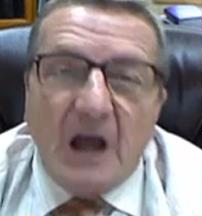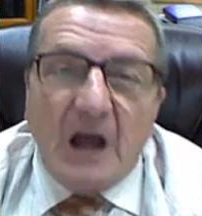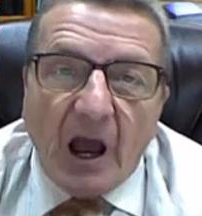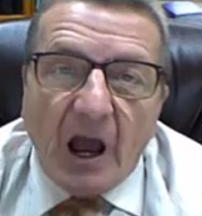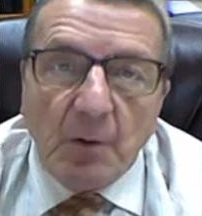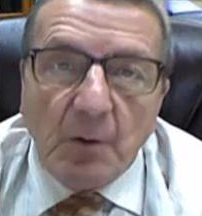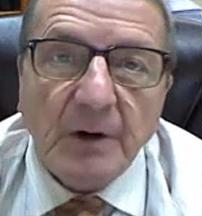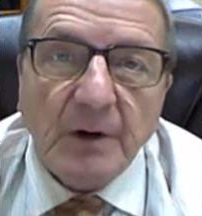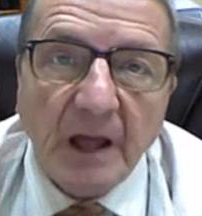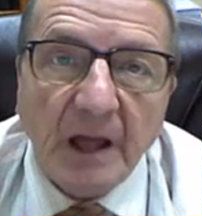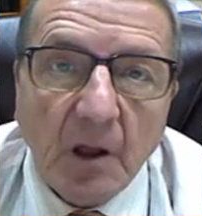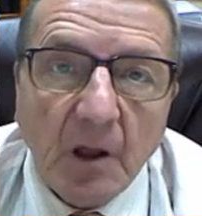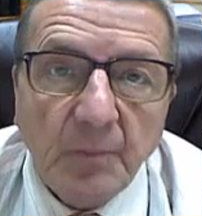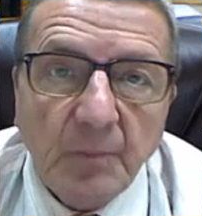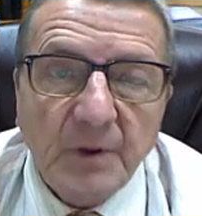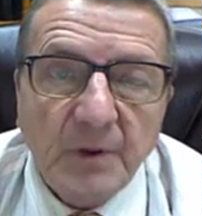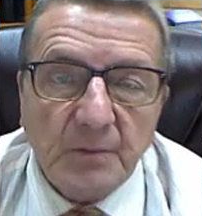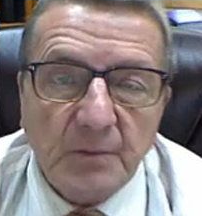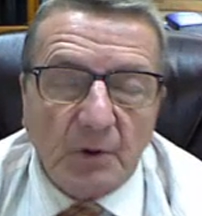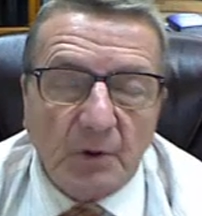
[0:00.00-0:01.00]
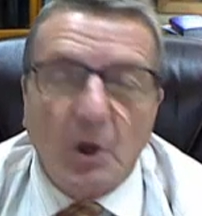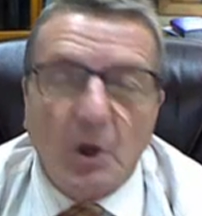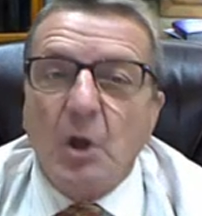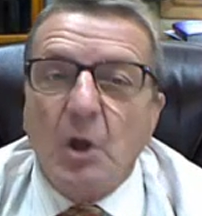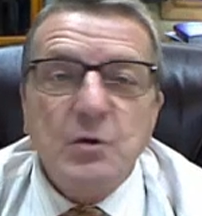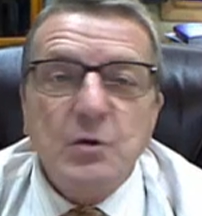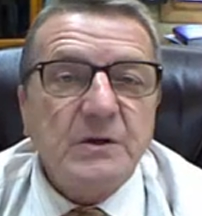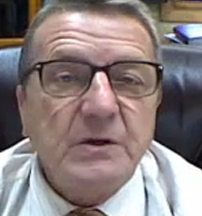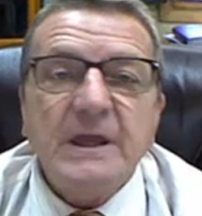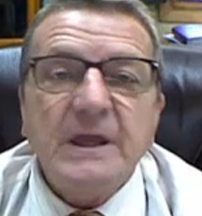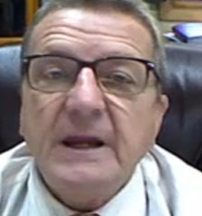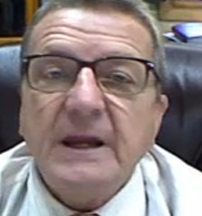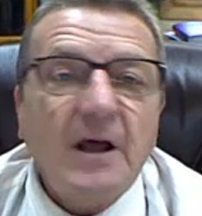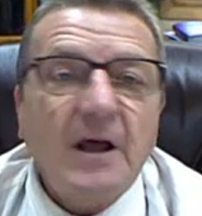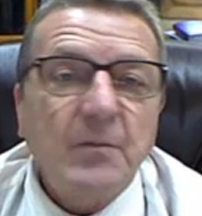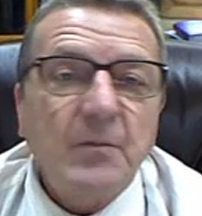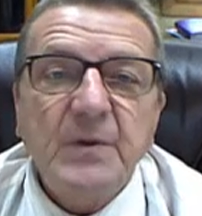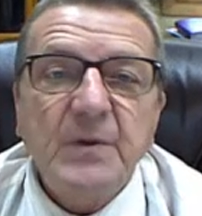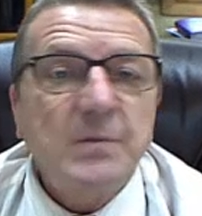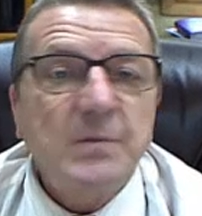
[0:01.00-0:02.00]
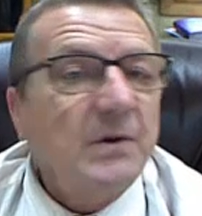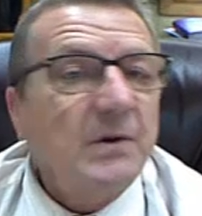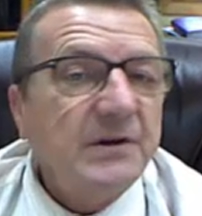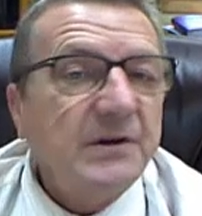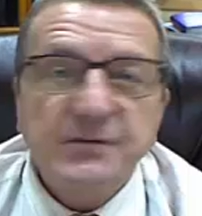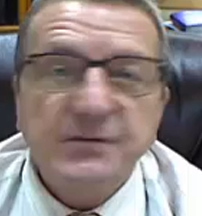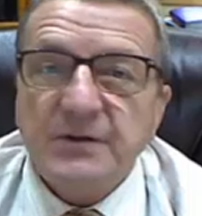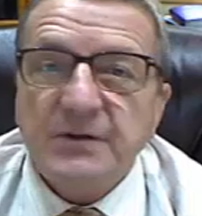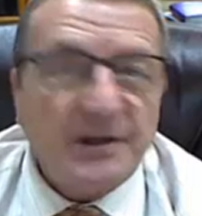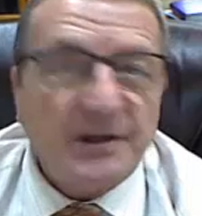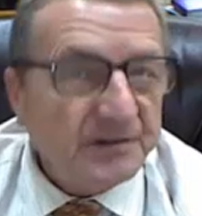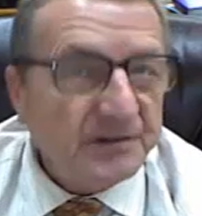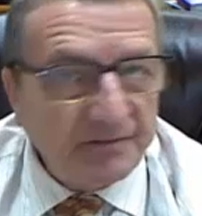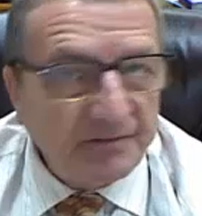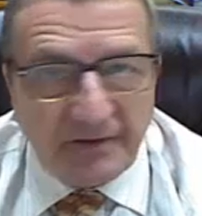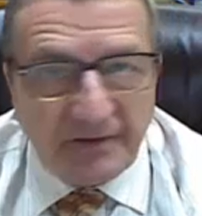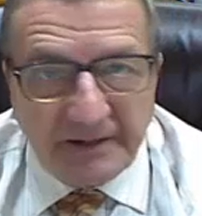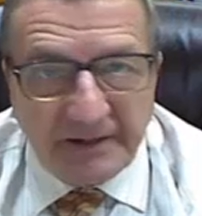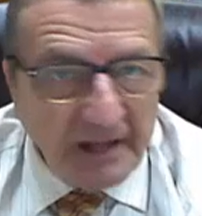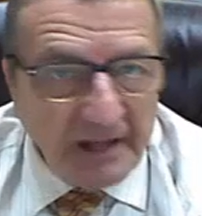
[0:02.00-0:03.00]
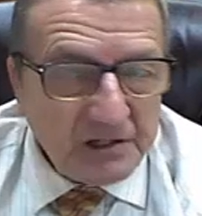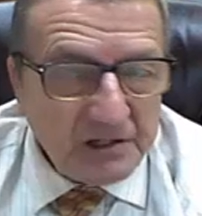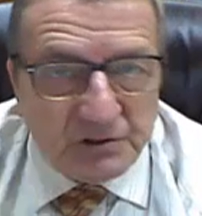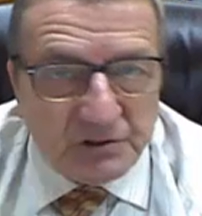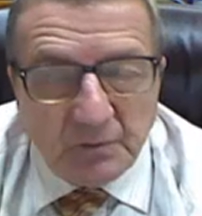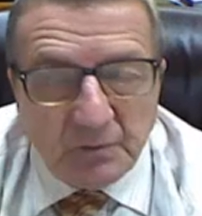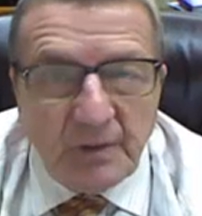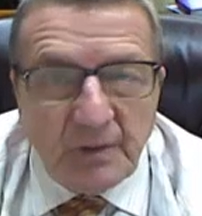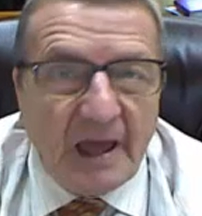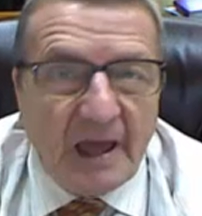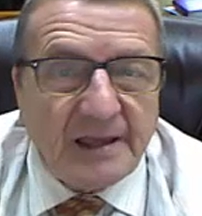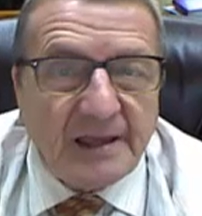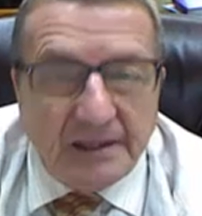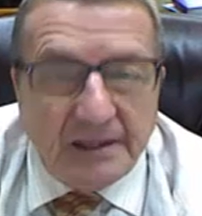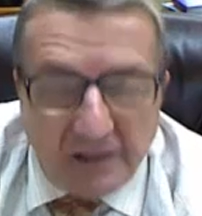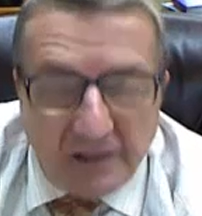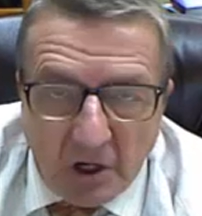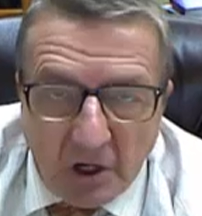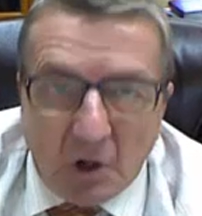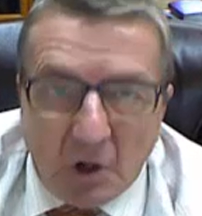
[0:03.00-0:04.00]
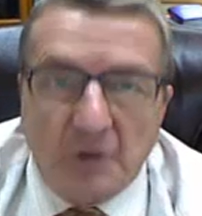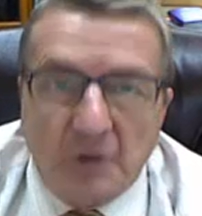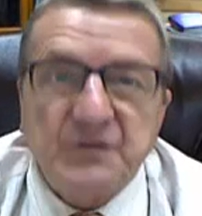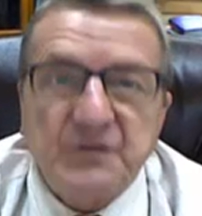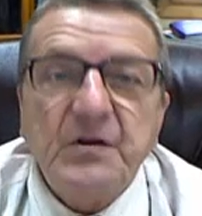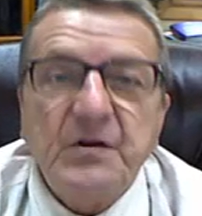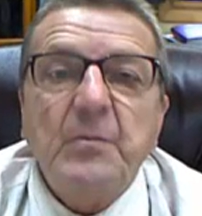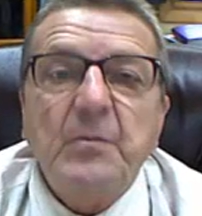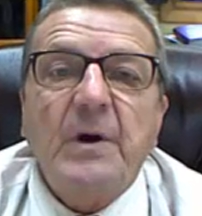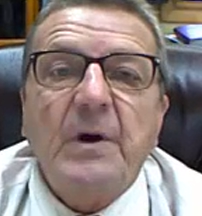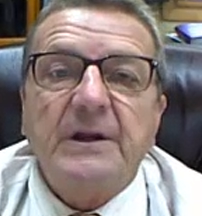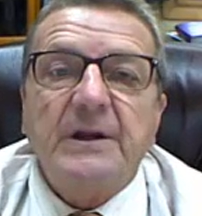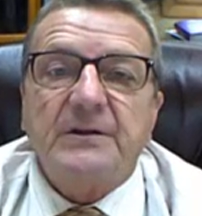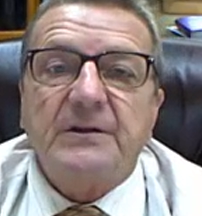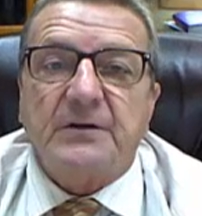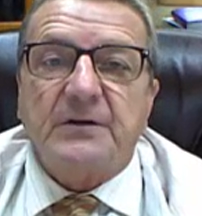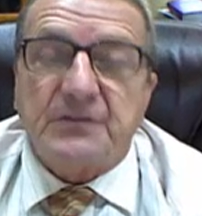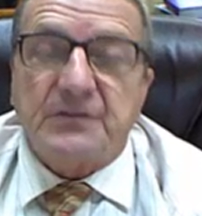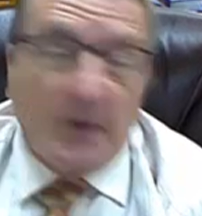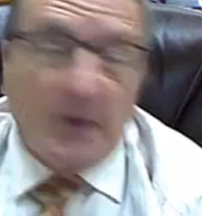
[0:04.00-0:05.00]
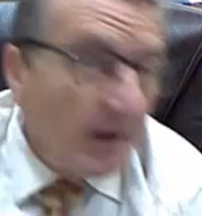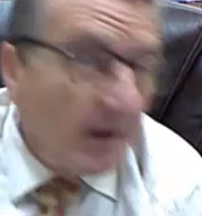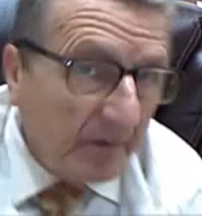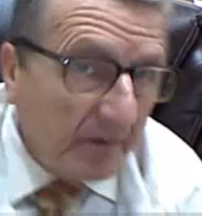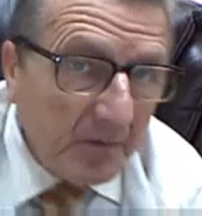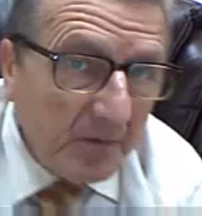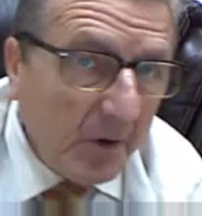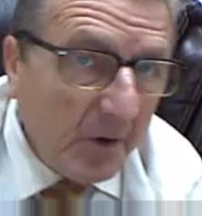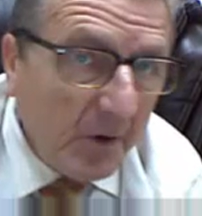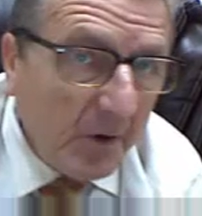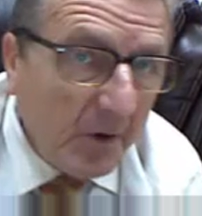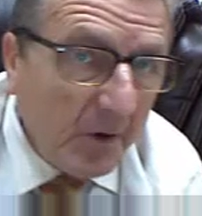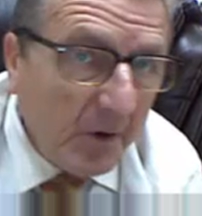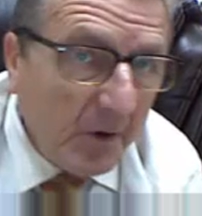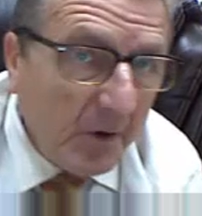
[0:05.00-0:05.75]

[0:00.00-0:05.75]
I want to help people. You can't help people unless you got some financial backing or some money to there. So how do I market? How